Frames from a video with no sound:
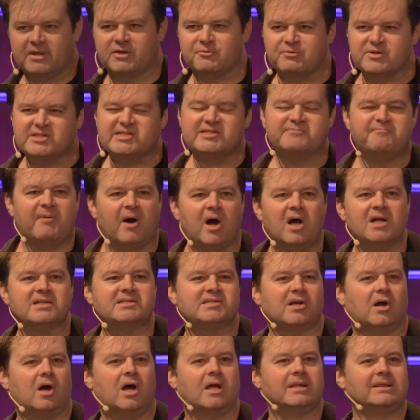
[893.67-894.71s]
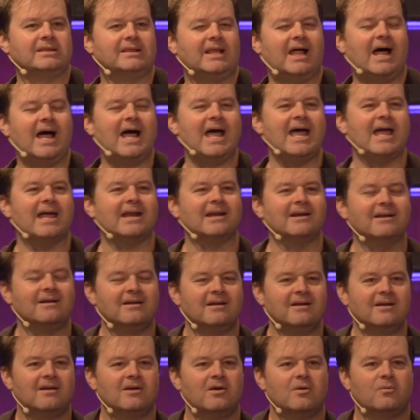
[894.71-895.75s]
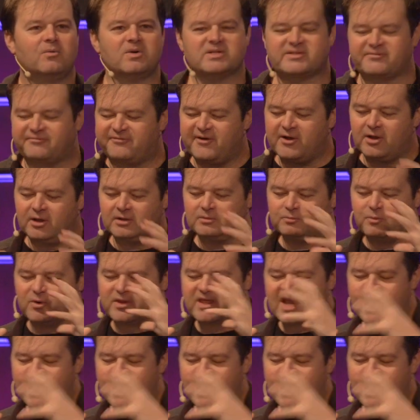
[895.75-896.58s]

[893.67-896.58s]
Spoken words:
the response online was filled with